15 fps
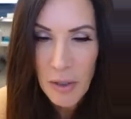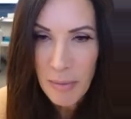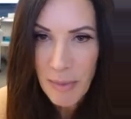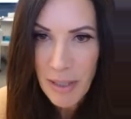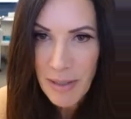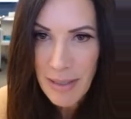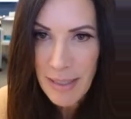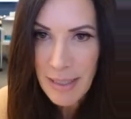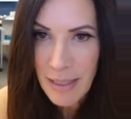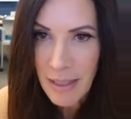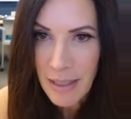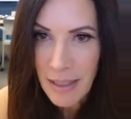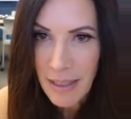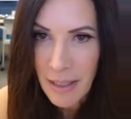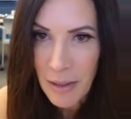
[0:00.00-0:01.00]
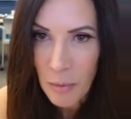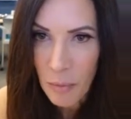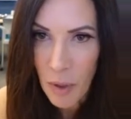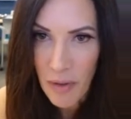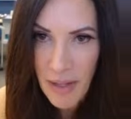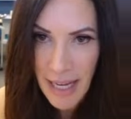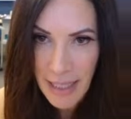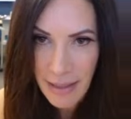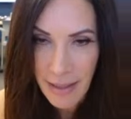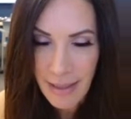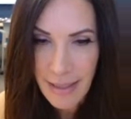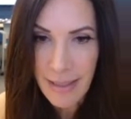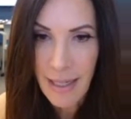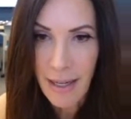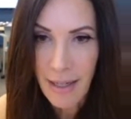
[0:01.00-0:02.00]
Humans were then
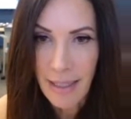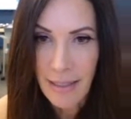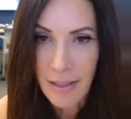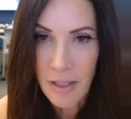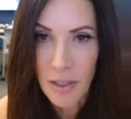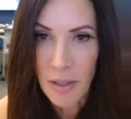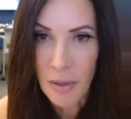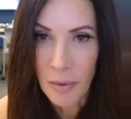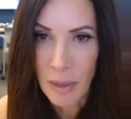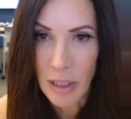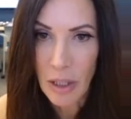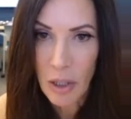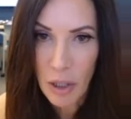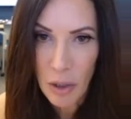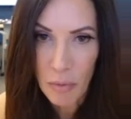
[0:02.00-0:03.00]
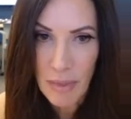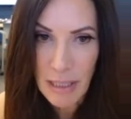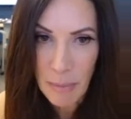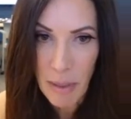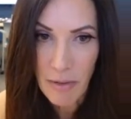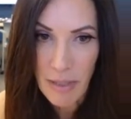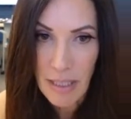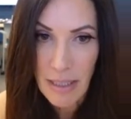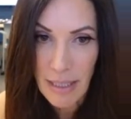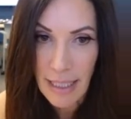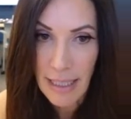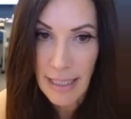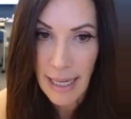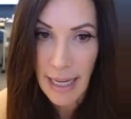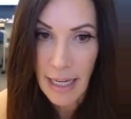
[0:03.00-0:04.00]
assigned to look at responses
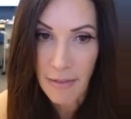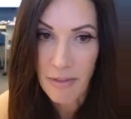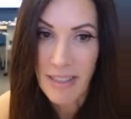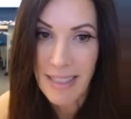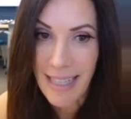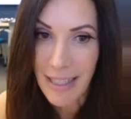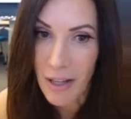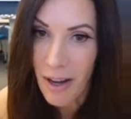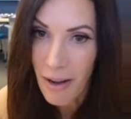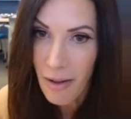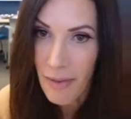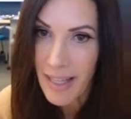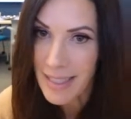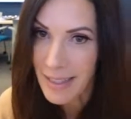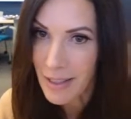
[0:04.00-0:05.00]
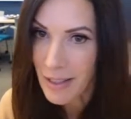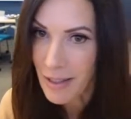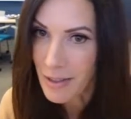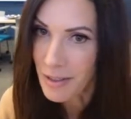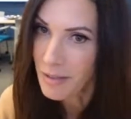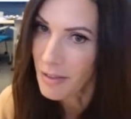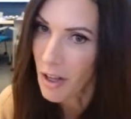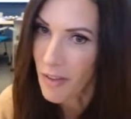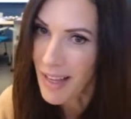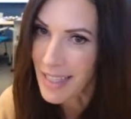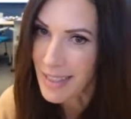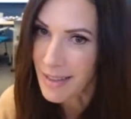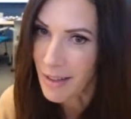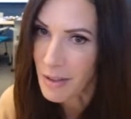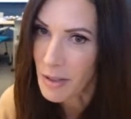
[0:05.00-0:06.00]
it gave and said, oh, that's good, or
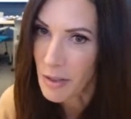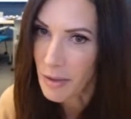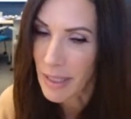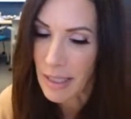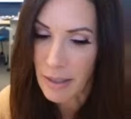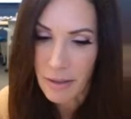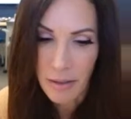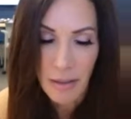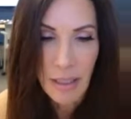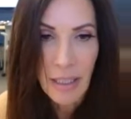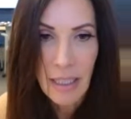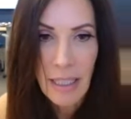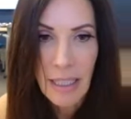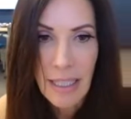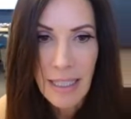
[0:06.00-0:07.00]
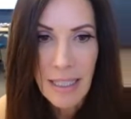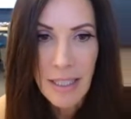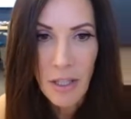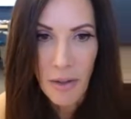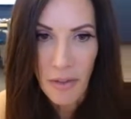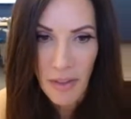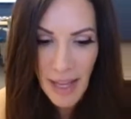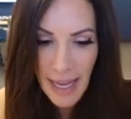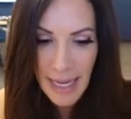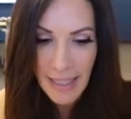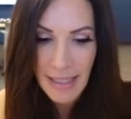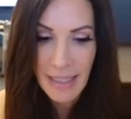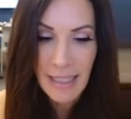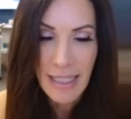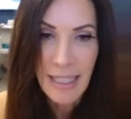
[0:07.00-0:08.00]
that's not too good. So
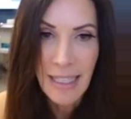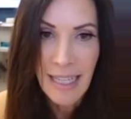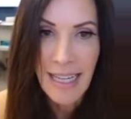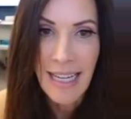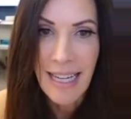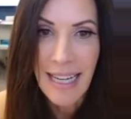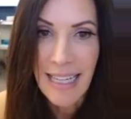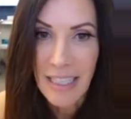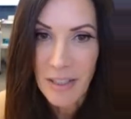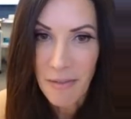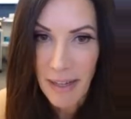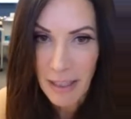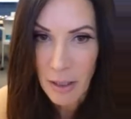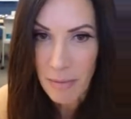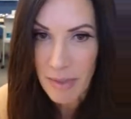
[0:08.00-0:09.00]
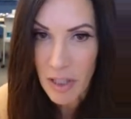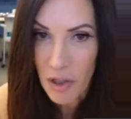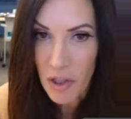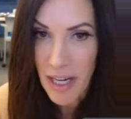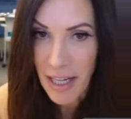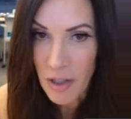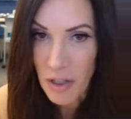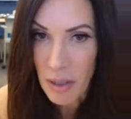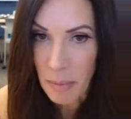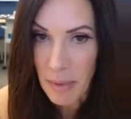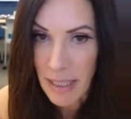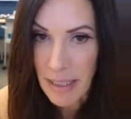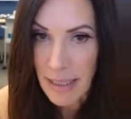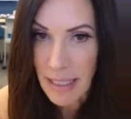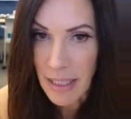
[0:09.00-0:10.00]
then it developed to
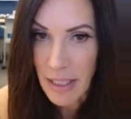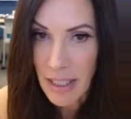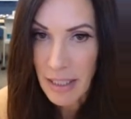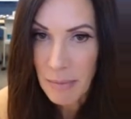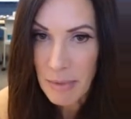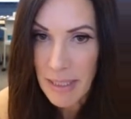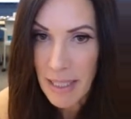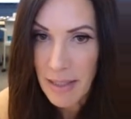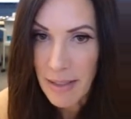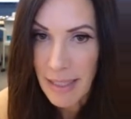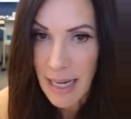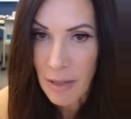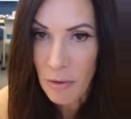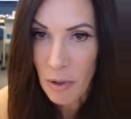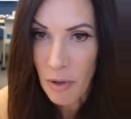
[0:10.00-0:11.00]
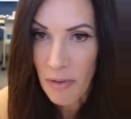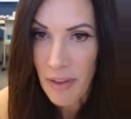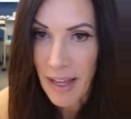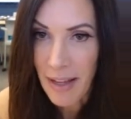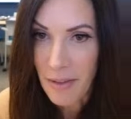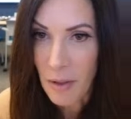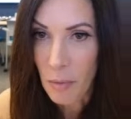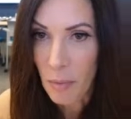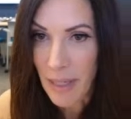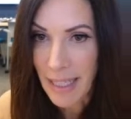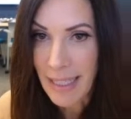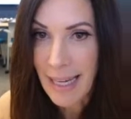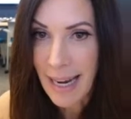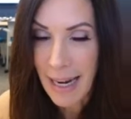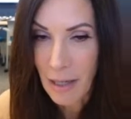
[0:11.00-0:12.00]
ChatGPT, and you can see the arrow there that
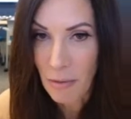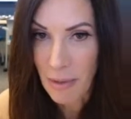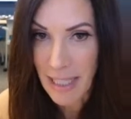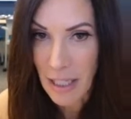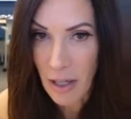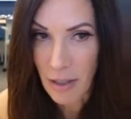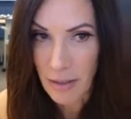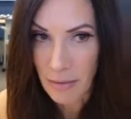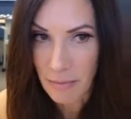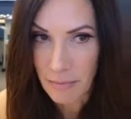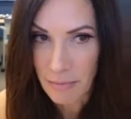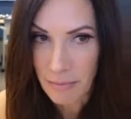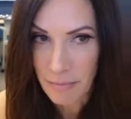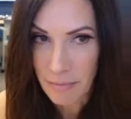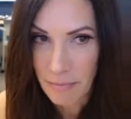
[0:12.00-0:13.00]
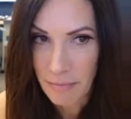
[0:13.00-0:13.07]
we carry on.